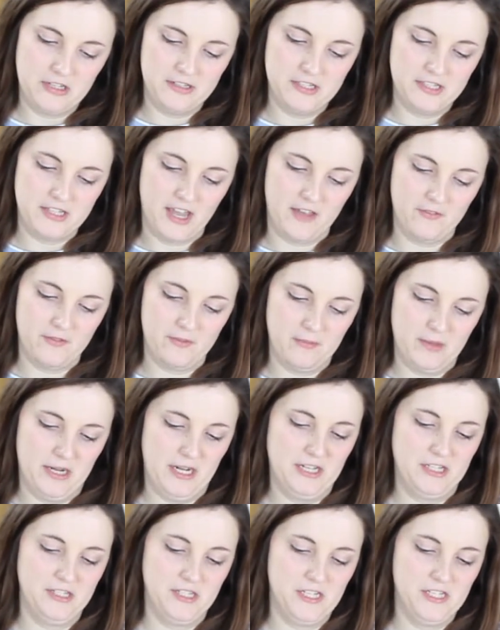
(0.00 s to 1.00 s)
7
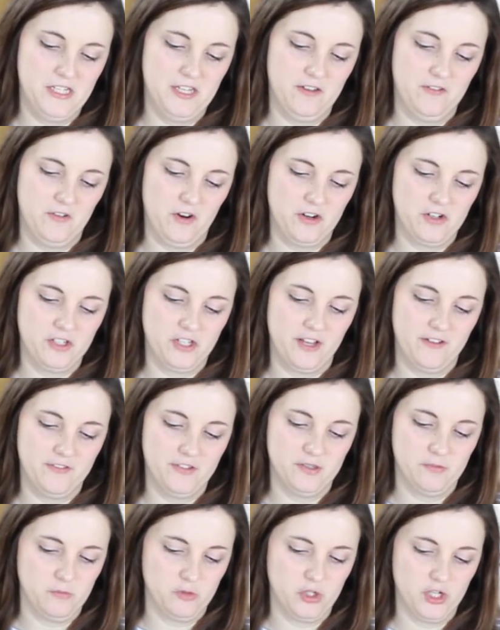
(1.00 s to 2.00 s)
minutes. Let's give
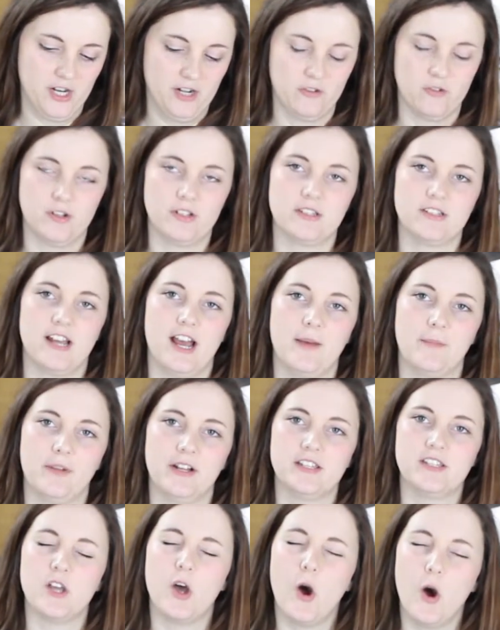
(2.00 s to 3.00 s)
ourselves some generous time.
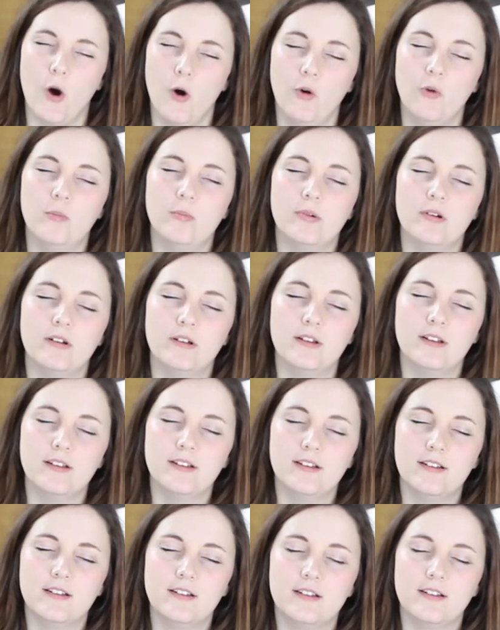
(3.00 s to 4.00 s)
Let's hope
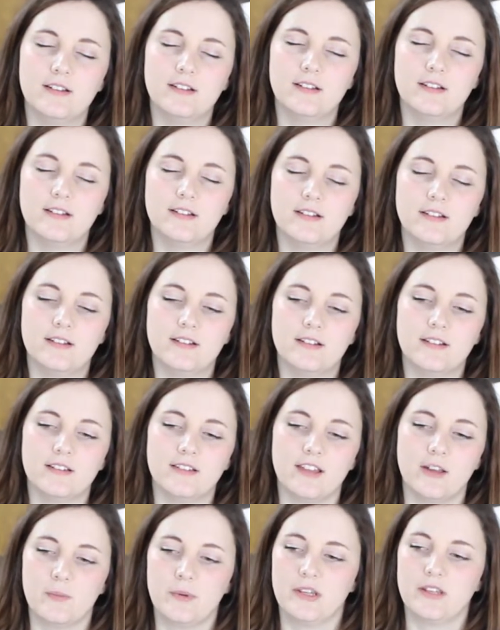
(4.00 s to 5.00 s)

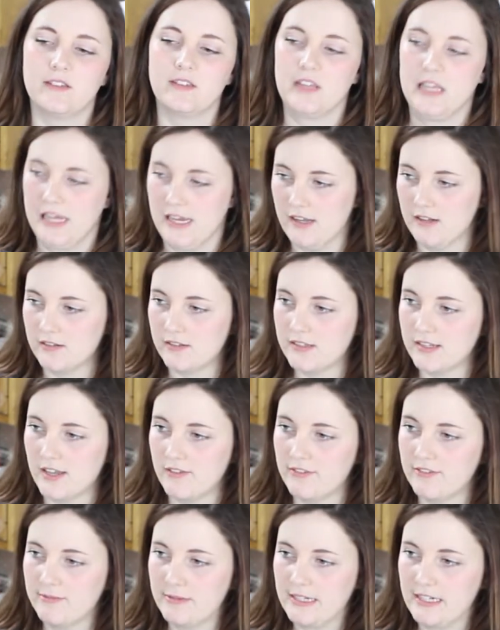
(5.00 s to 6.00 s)
that we get to eat in
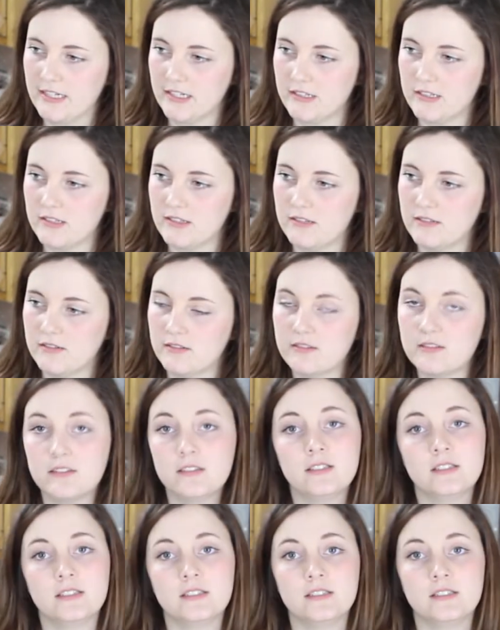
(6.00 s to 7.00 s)
7 minutes,
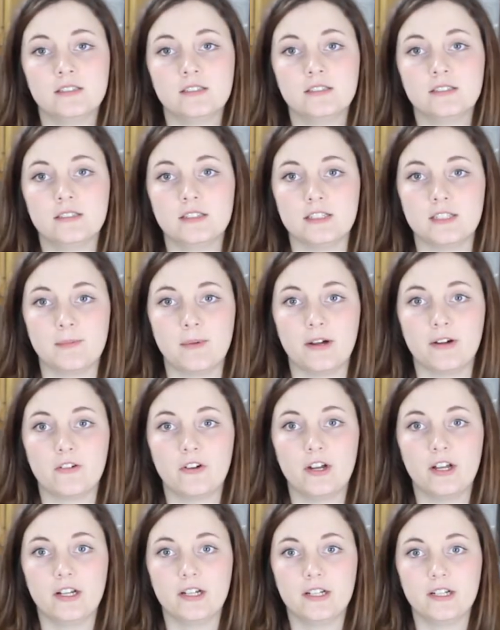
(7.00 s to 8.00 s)
because I'm
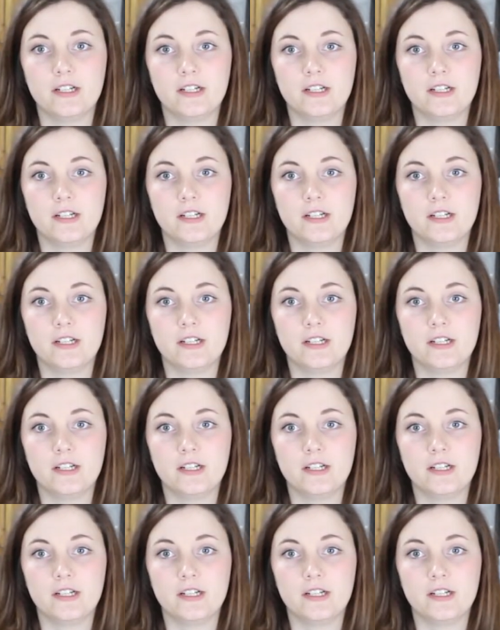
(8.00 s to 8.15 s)
hungry.